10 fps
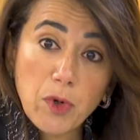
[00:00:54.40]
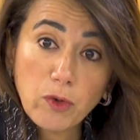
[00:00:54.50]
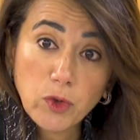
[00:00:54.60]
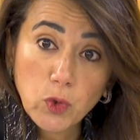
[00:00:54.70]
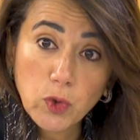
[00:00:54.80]

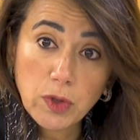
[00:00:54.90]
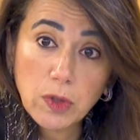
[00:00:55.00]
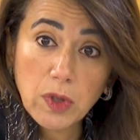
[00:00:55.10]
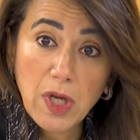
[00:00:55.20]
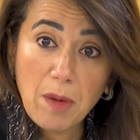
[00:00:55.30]
of
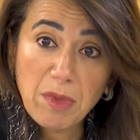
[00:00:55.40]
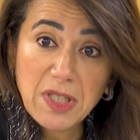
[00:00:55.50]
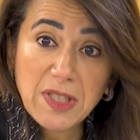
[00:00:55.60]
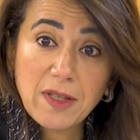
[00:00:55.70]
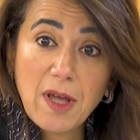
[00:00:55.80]

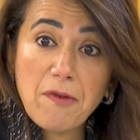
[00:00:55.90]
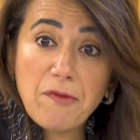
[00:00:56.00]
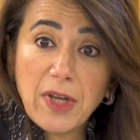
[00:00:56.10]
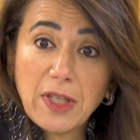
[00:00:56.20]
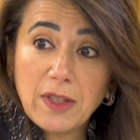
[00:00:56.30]
shortcomings that
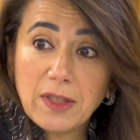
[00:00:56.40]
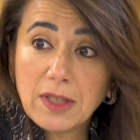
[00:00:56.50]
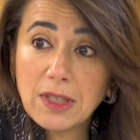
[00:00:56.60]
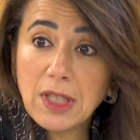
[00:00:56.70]
affected